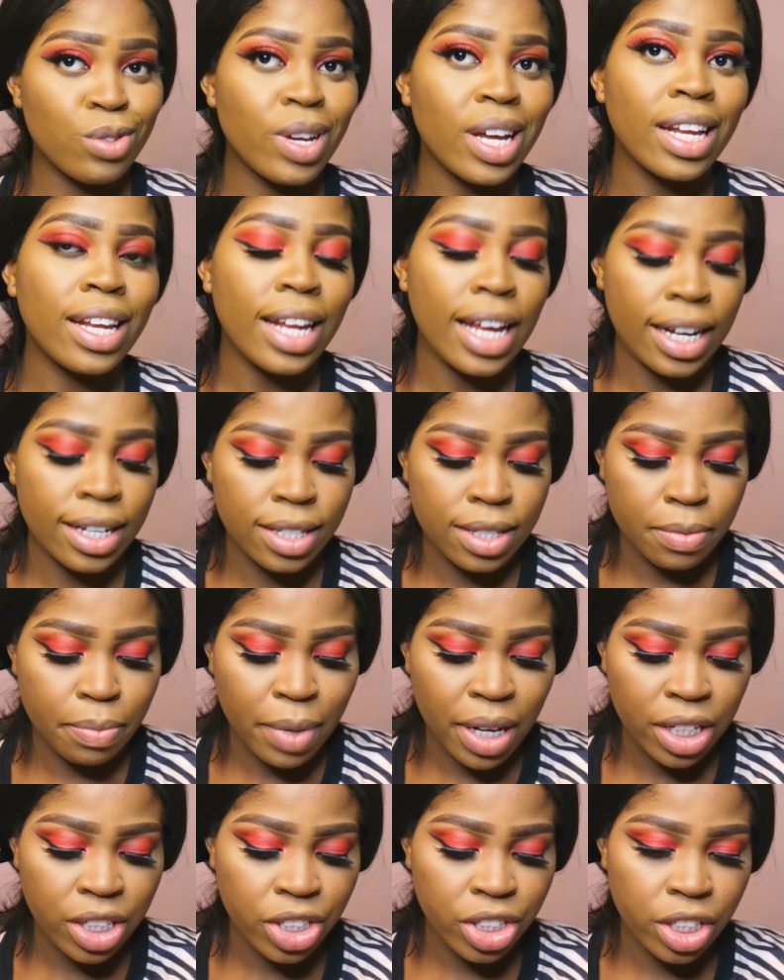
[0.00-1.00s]
to
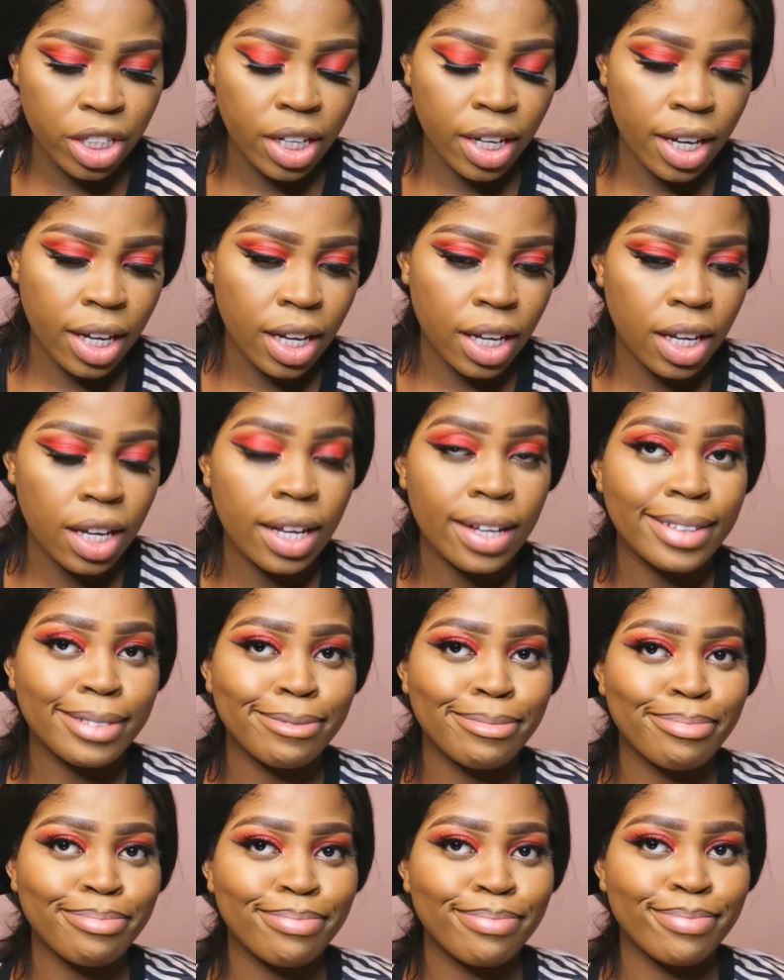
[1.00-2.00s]
highlight my cheek.
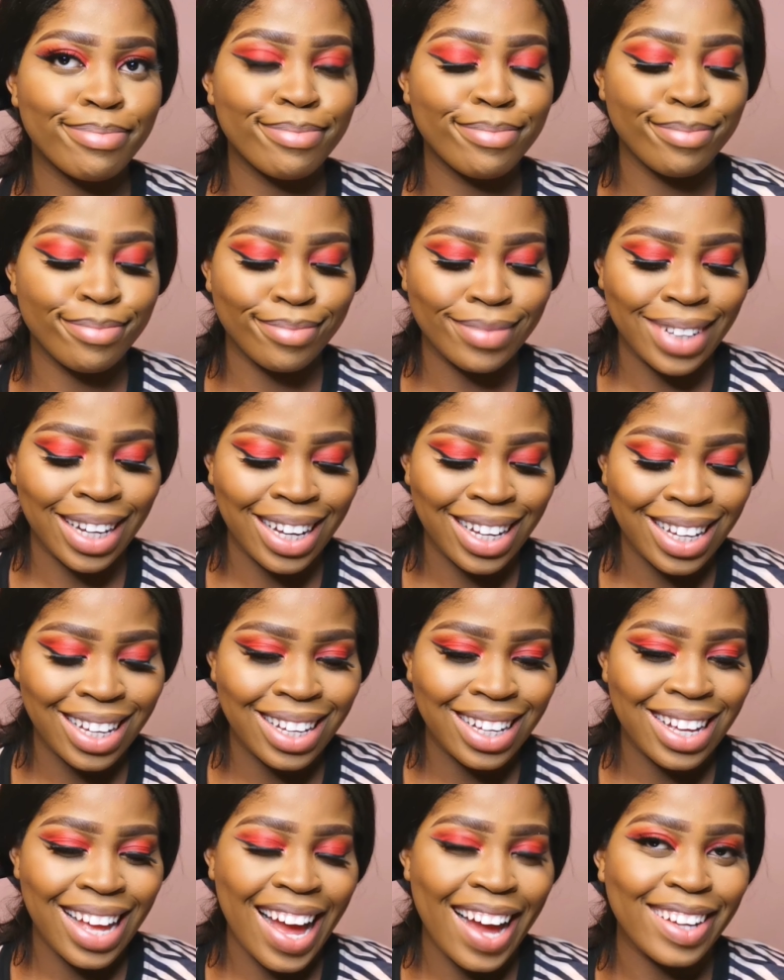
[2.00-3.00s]

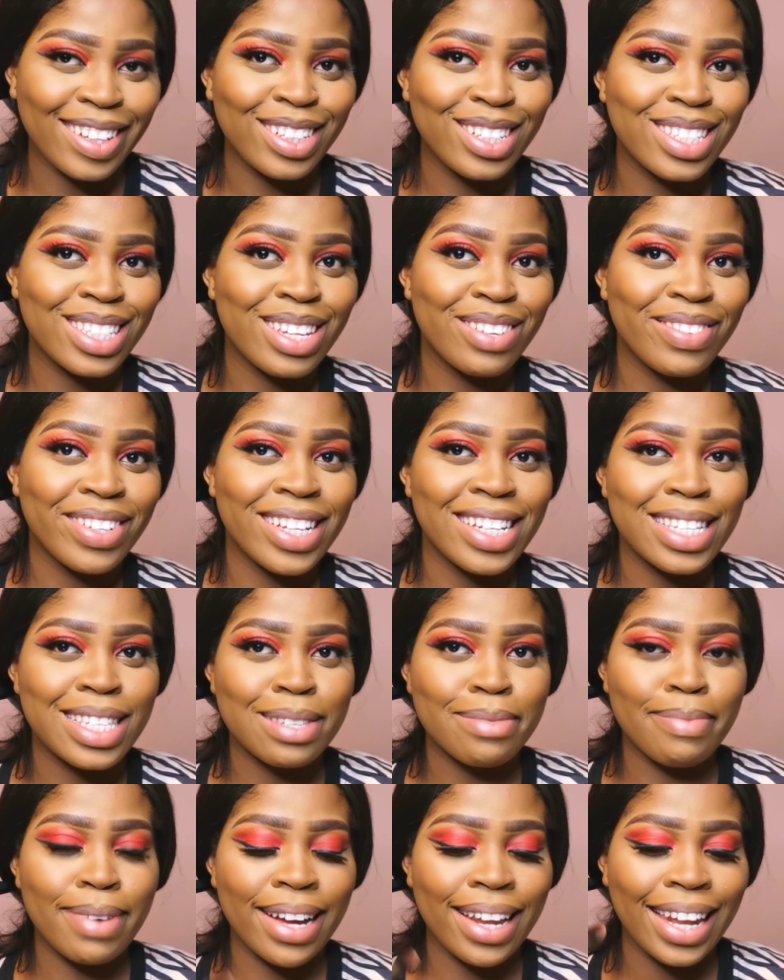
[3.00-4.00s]
I just give it a
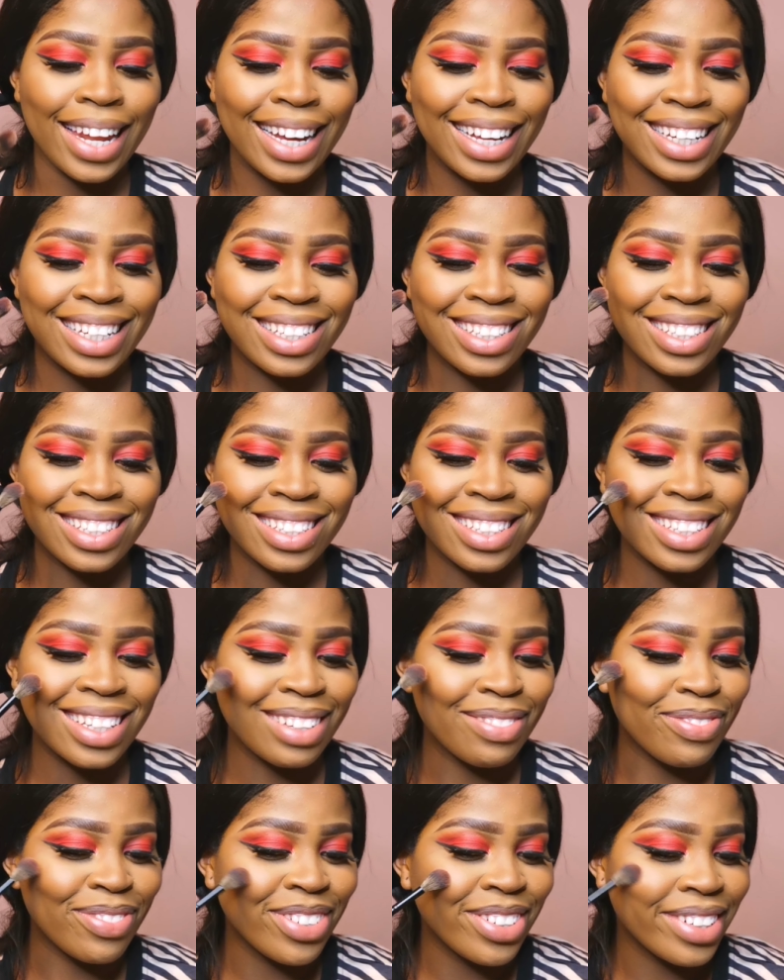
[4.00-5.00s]
smile like this,
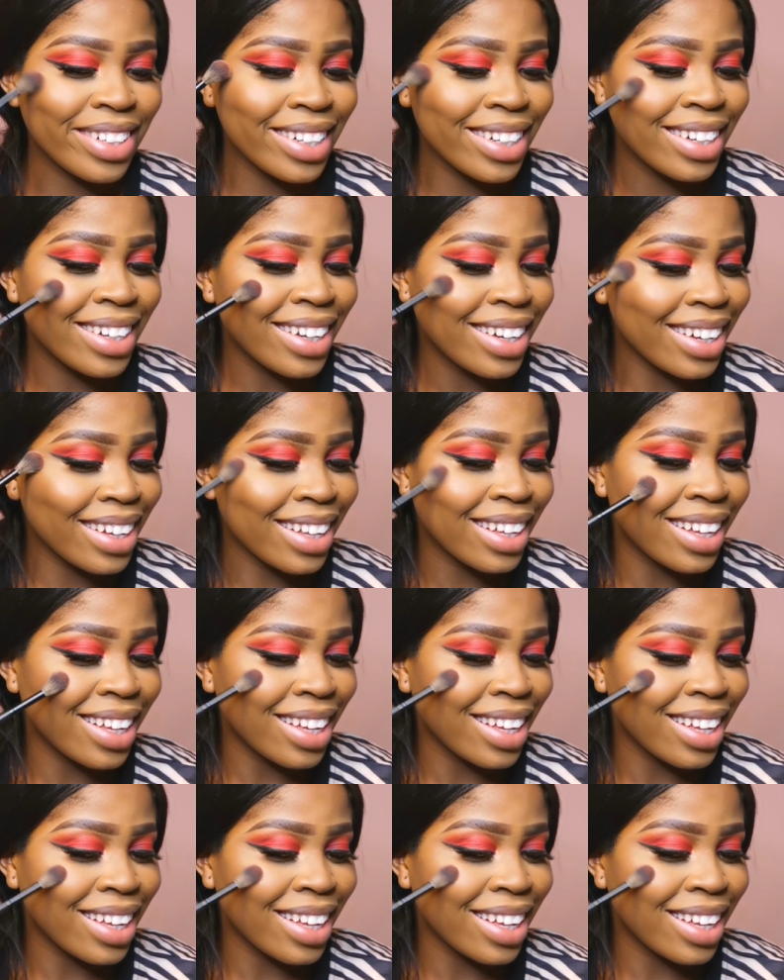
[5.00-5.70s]
a boy.